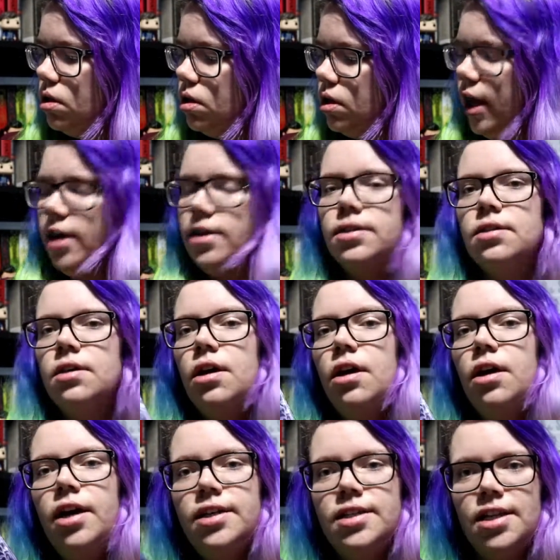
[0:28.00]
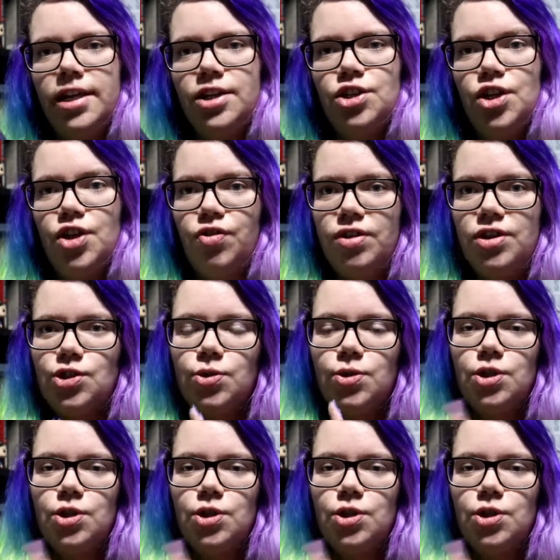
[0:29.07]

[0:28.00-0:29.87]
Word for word: Yes, it's a collection of three short